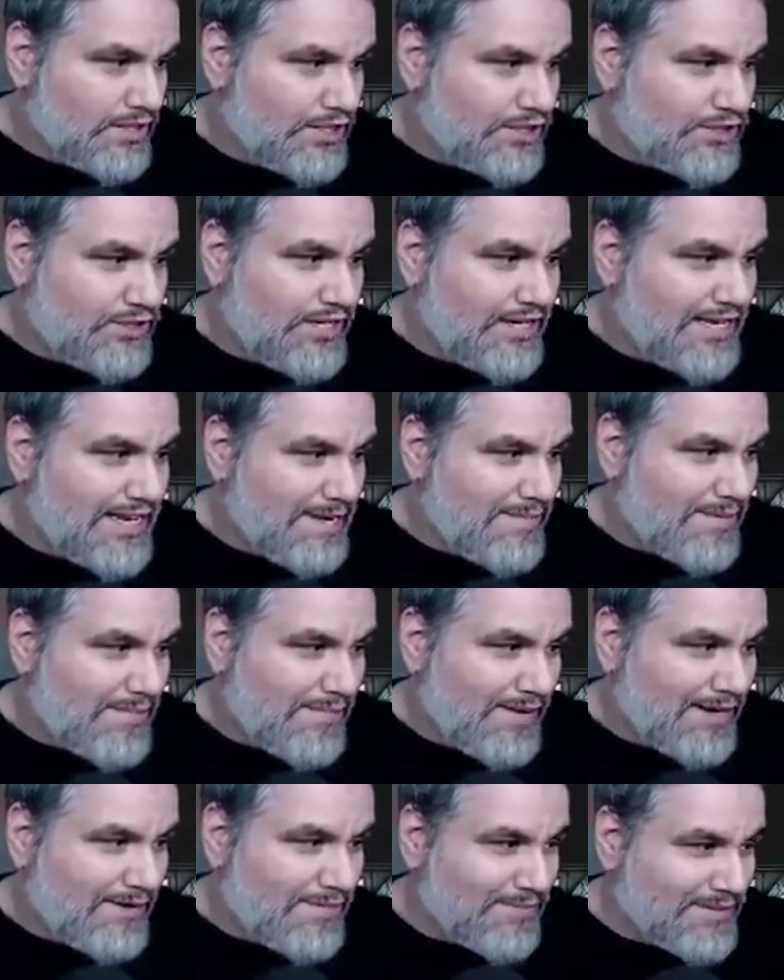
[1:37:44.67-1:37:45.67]
Did you get him and
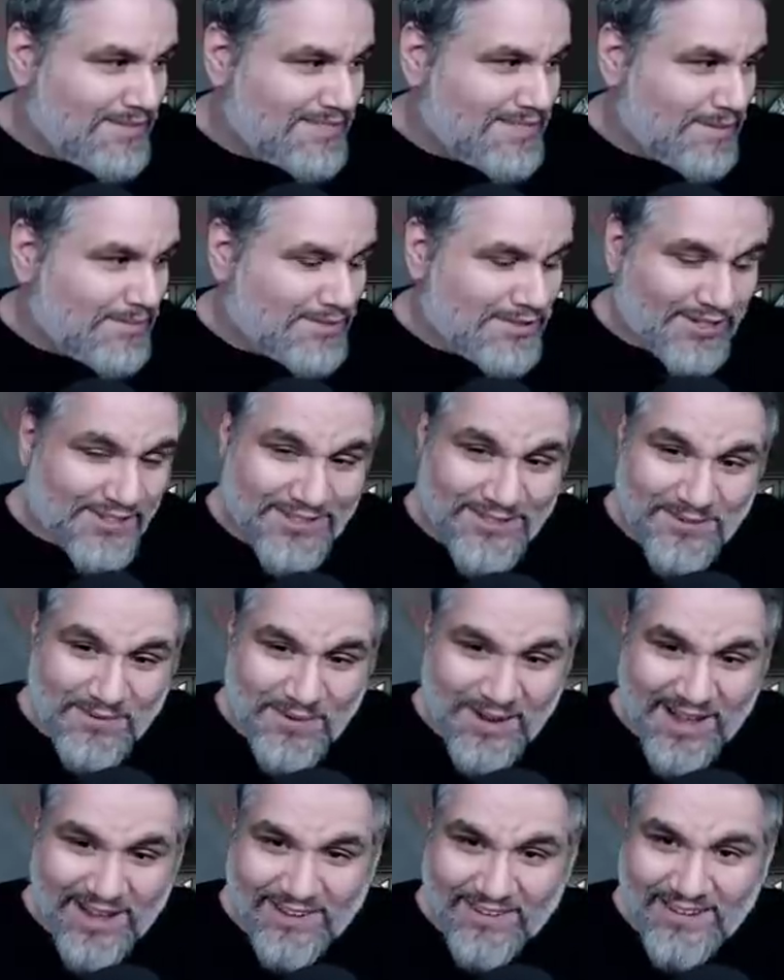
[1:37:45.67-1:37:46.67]
Mike from the same shelter?
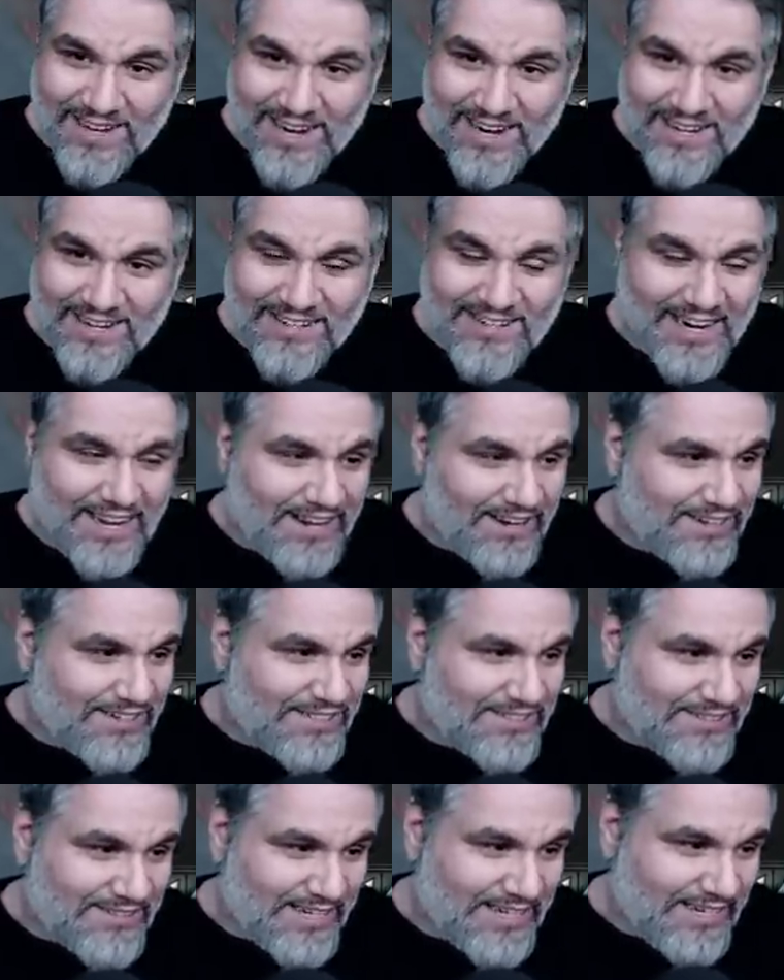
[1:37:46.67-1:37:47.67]
Wow. I got I got
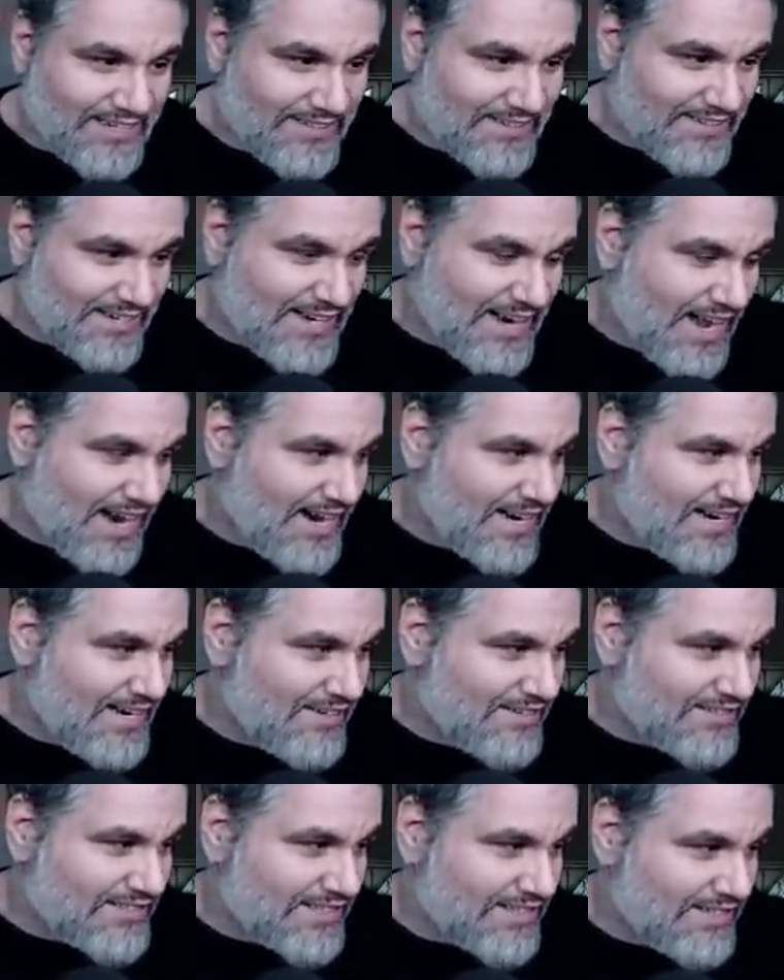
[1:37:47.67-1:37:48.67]
Hunter like nine
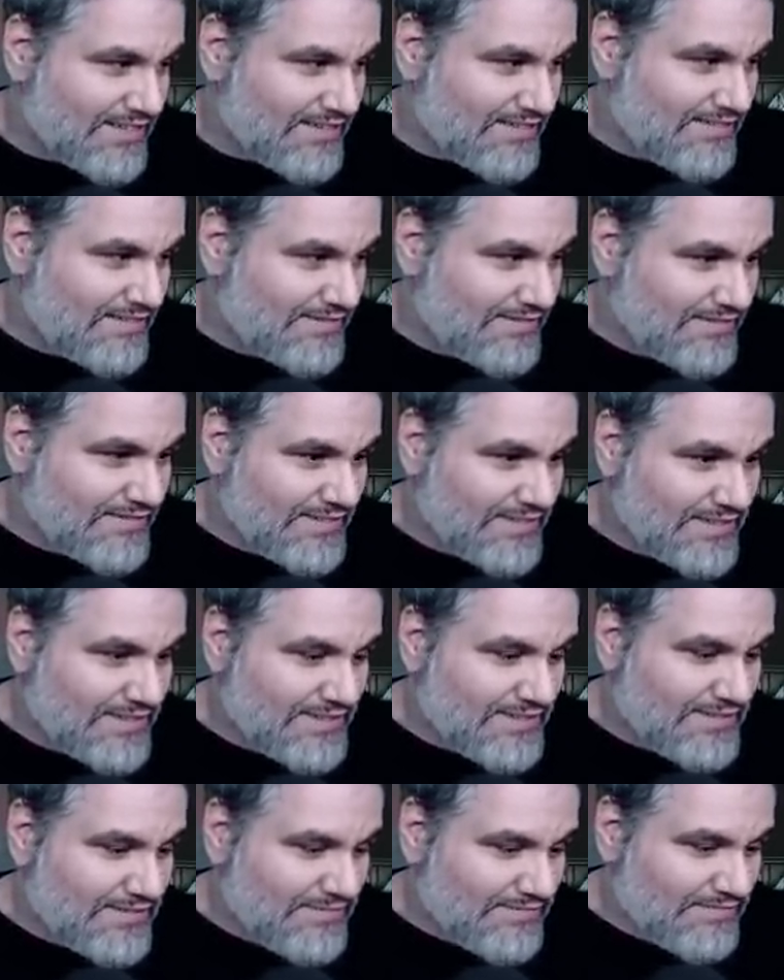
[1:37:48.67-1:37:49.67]
years ago.
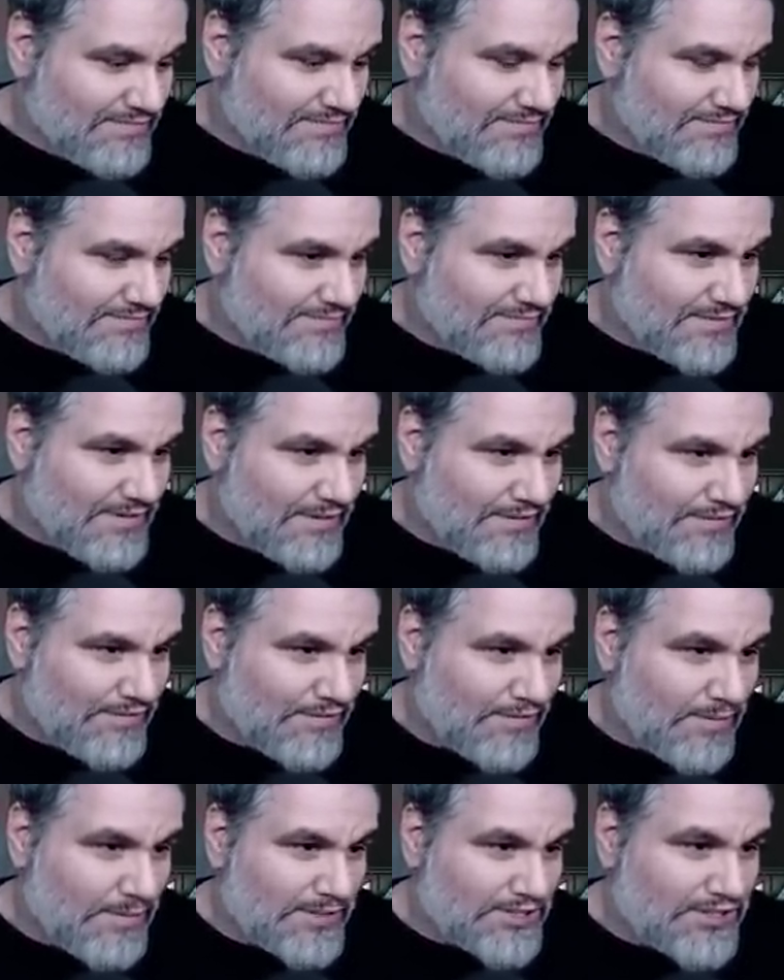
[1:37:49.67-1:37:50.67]

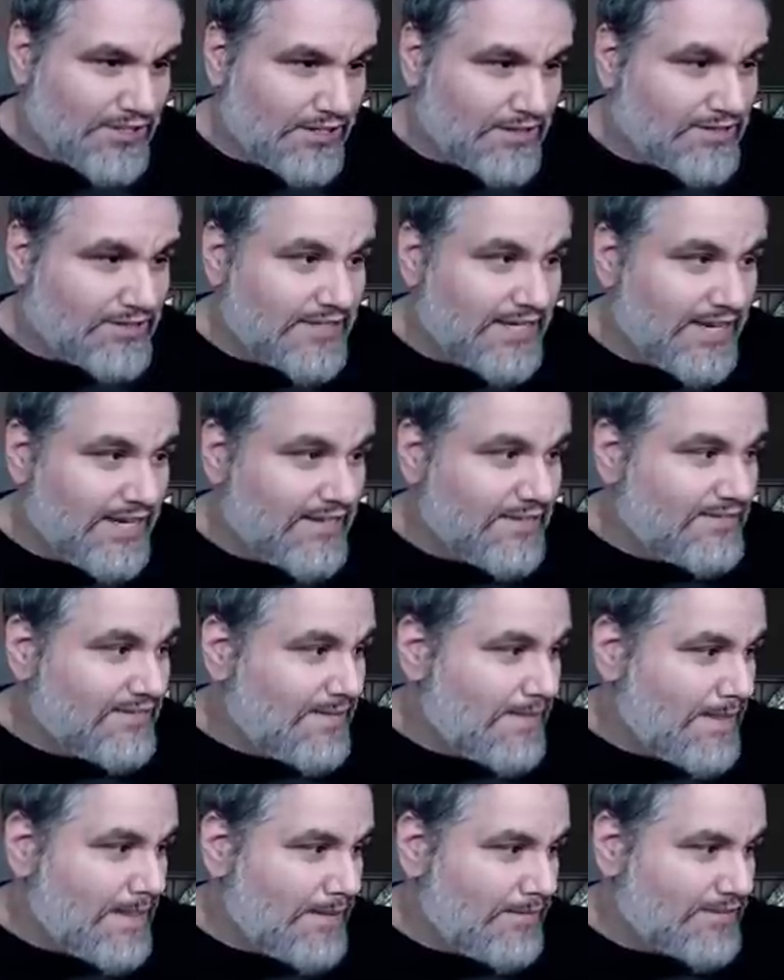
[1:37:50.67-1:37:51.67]
From a shelter, yeah.
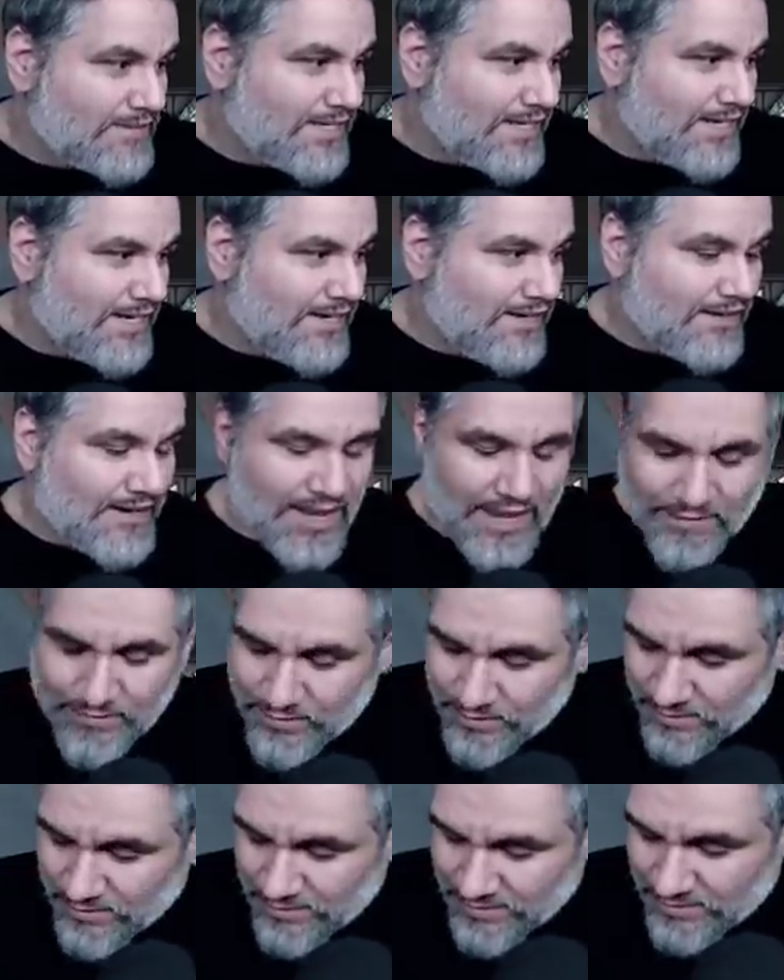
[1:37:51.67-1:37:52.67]
He was like a year and a half
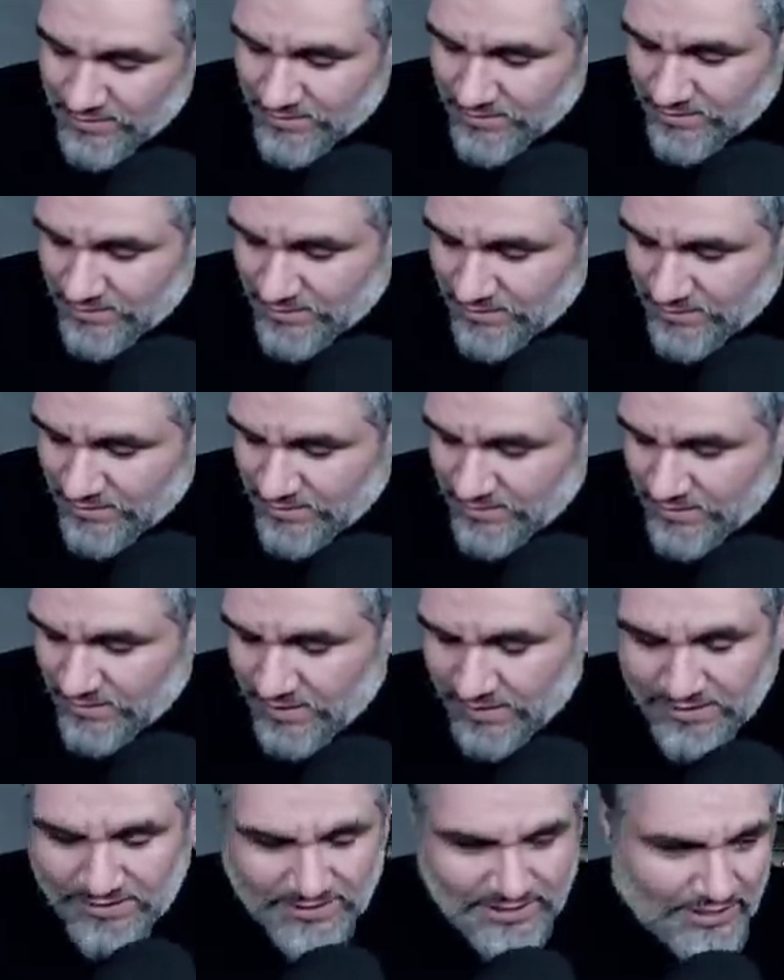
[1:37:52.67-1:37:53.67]
old.
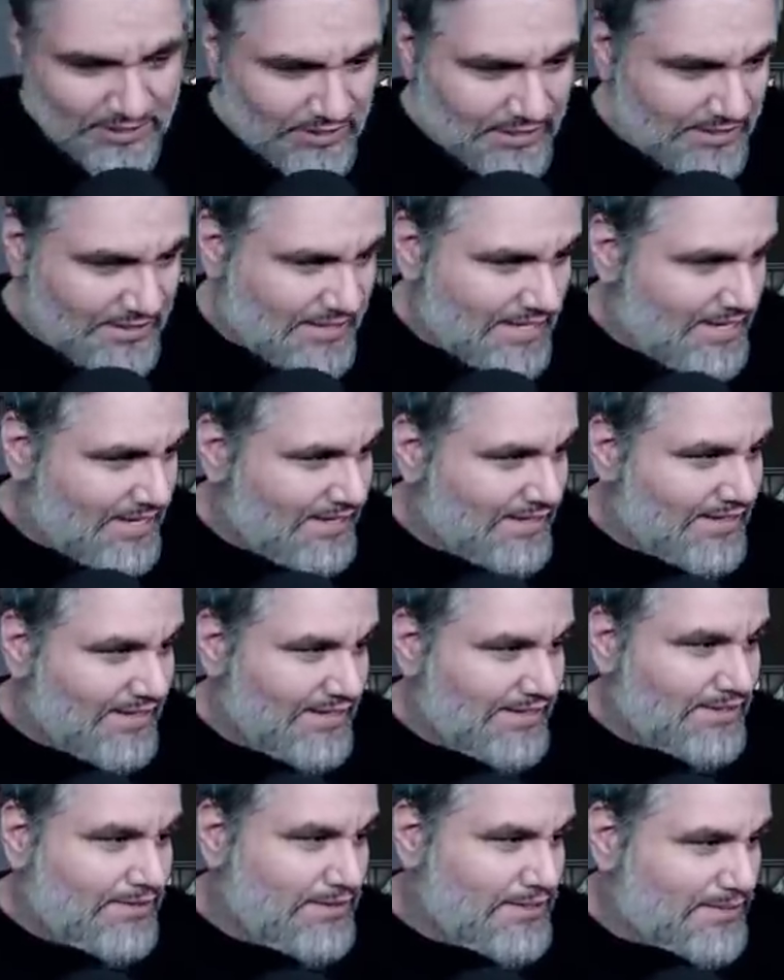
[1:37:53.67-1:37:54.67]
Hunter's actually ten,
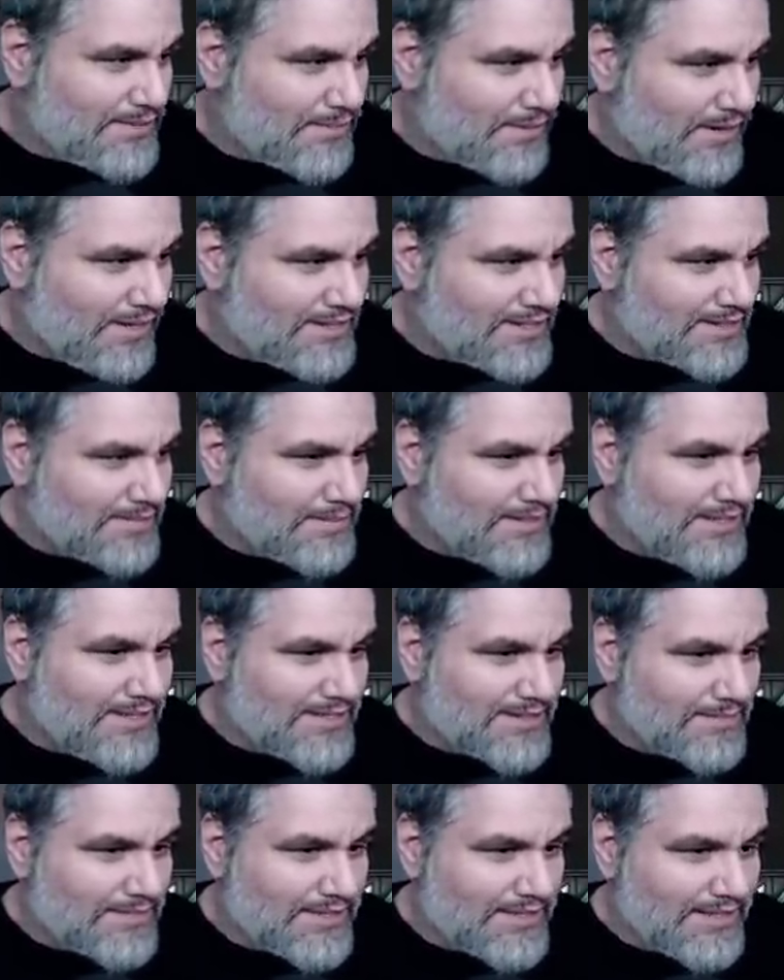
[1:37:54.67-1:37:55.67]
and it always surprises me
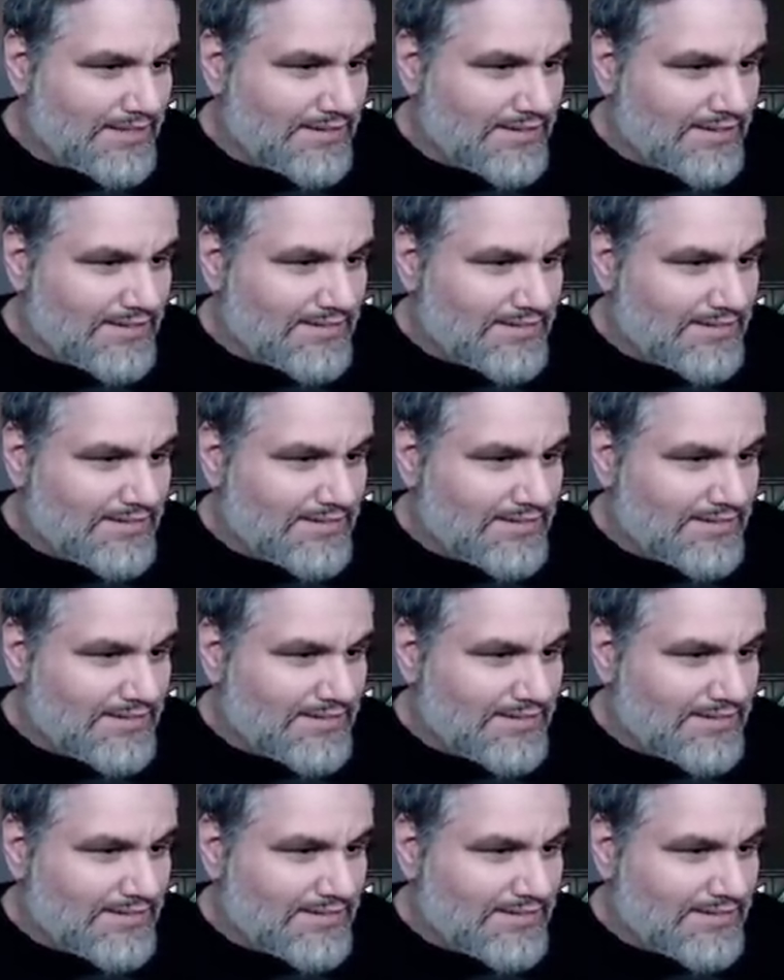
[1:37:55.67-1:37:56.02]
because I'm like,